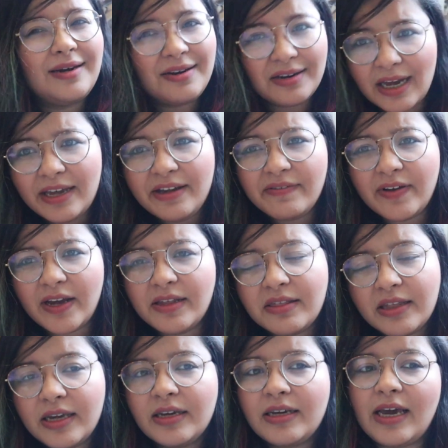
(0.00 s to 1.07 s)
drive, I
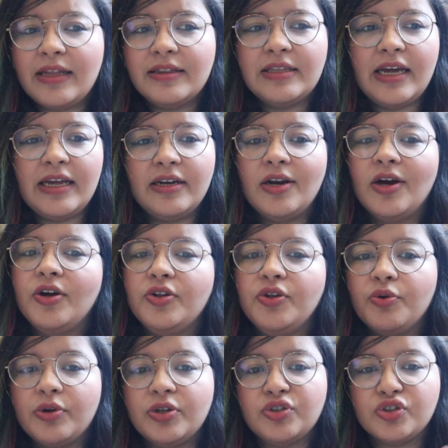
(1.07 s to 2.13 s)
think, and then
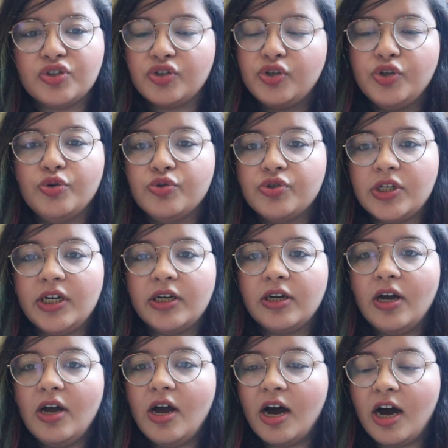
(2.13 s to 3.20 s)
you can just use it
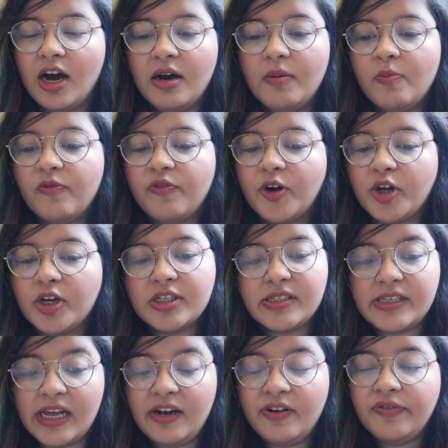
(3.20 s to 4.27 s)
for
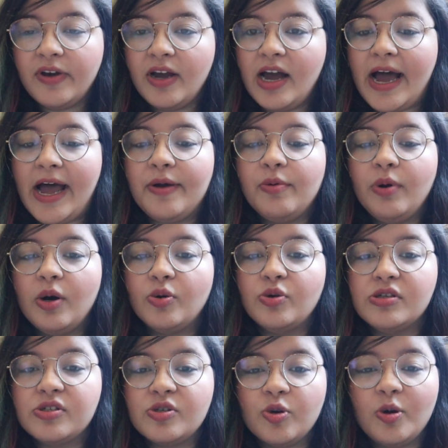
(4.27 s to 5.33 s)
yourself. I will
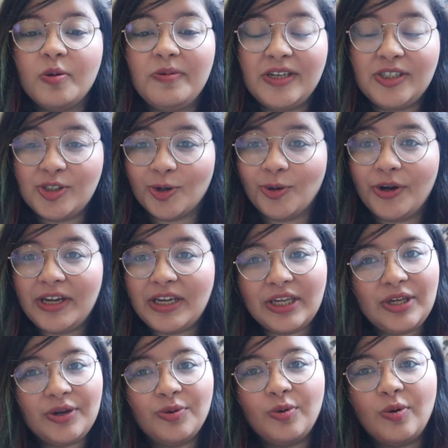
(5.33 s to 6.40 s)
also be showing
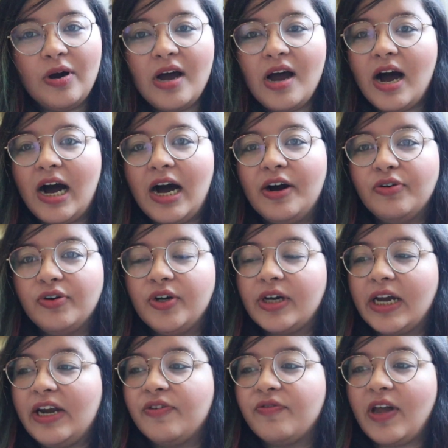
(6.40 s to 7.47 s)
you how to
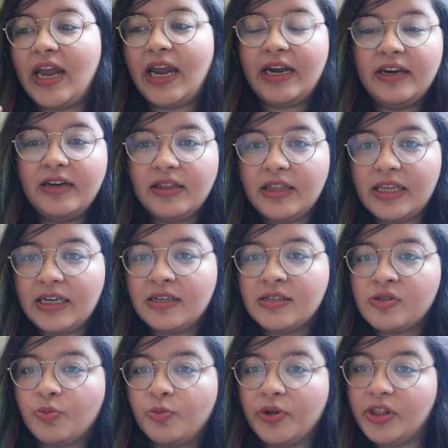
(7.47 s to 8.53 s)
kind of edit
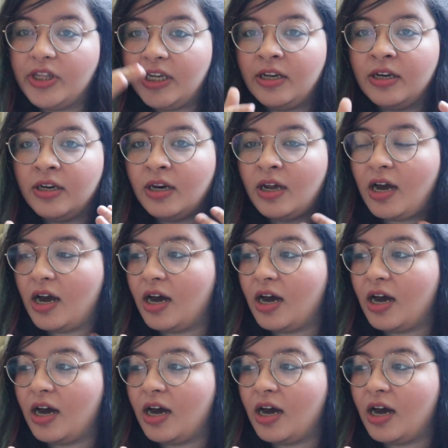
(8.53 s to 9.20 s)
things within